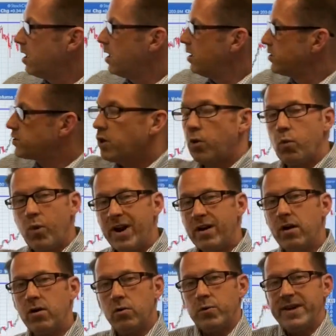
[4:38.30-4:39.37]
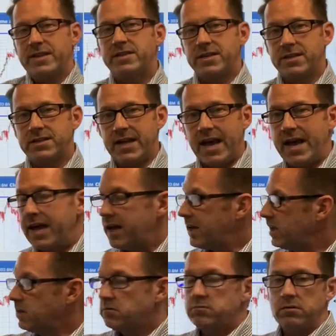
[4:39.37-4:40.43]
So where are we
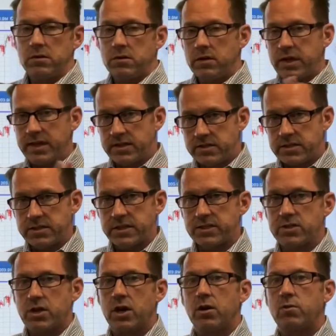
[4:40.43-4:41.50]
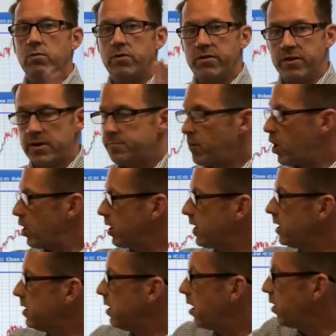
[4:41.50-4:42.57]
today in Cisco, the
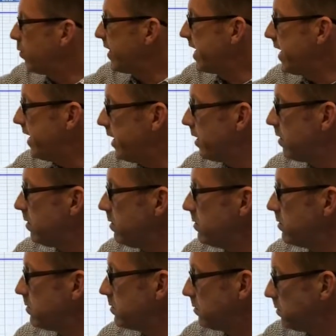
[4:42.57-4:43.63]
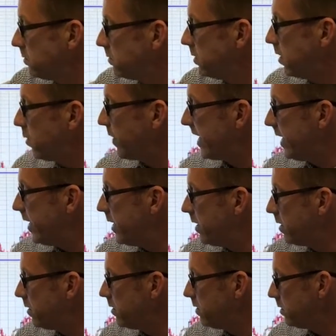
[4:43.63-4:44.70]
market? Are we here? Are we
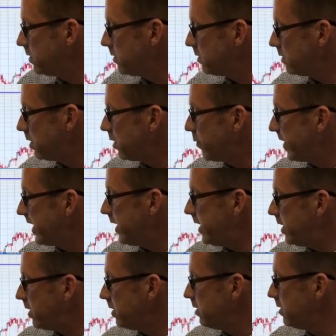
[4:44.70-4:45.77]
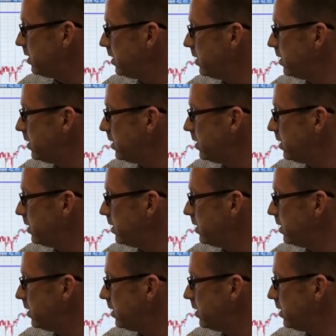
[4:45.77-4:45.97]
here? Are we here?